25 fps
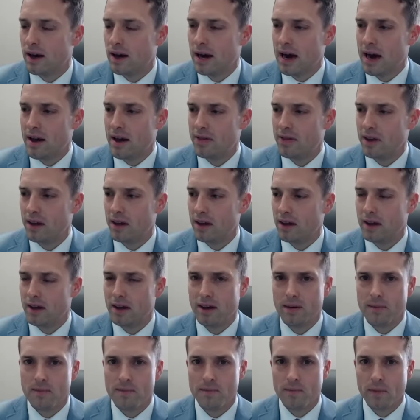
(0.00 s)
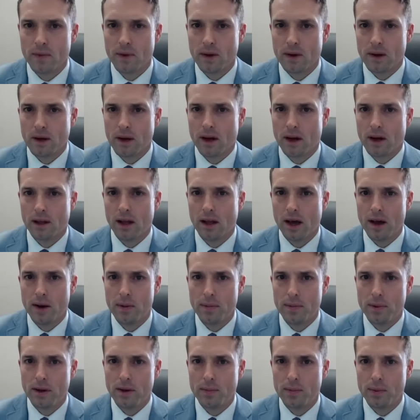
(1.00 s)
I think a lot of
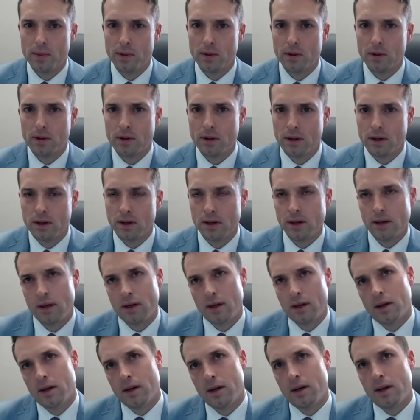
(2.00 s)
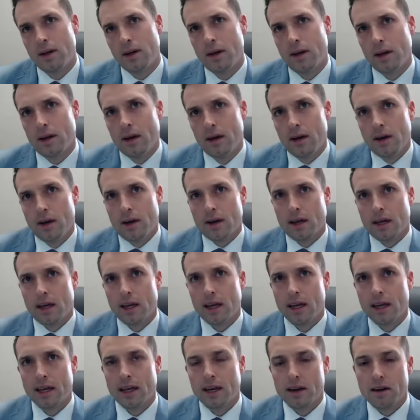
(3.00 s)
people
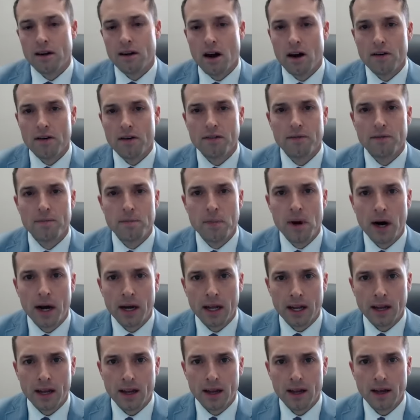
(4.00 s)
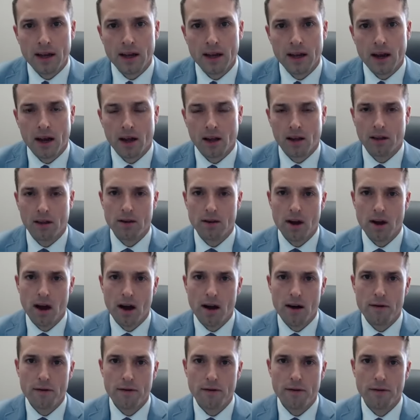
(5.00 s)
can get enough money,
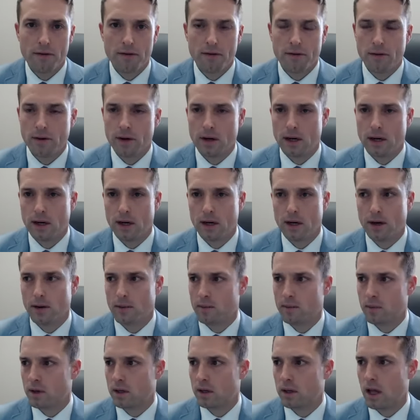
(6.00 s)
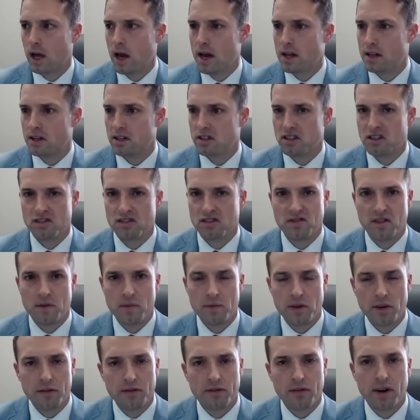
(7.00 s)
enough clients just from
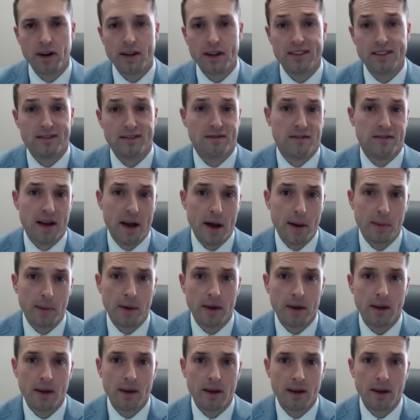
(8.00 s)
their friends and family